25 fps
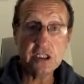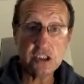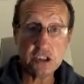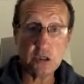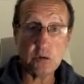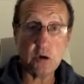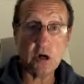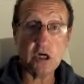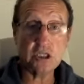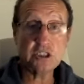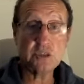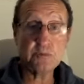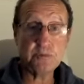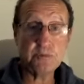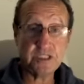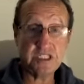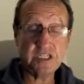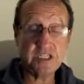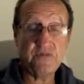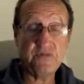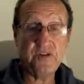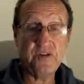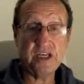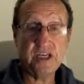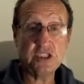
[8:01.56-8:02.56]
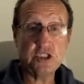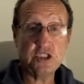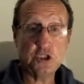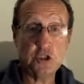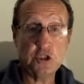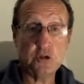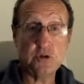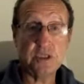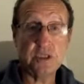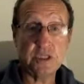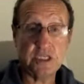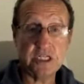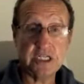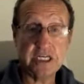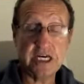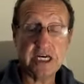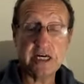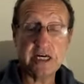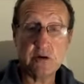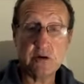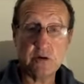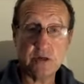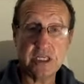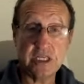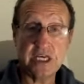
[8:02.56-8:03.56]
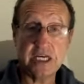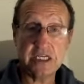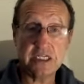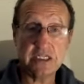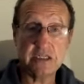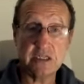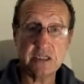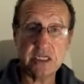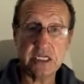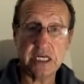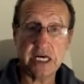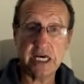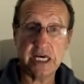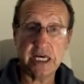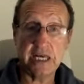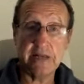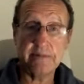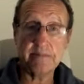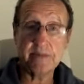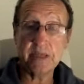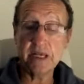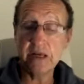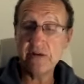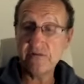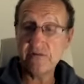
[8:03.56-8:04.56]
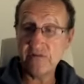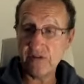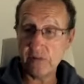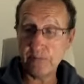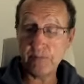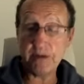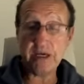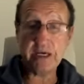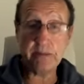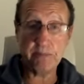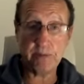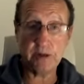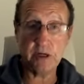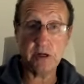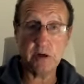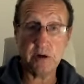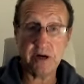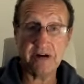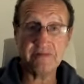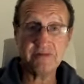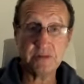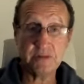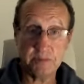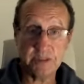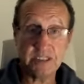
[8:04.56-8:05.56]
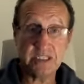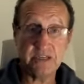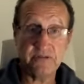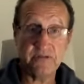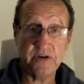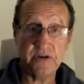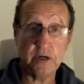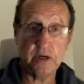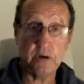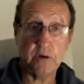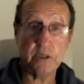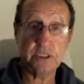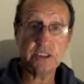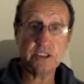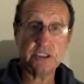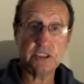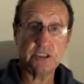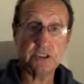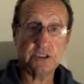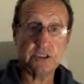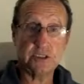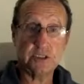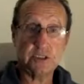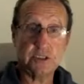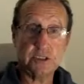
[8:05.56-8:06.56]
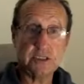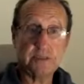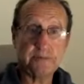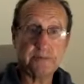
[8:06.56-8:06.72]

to ask specifics during the day or at the end of the day for people who have specific questions.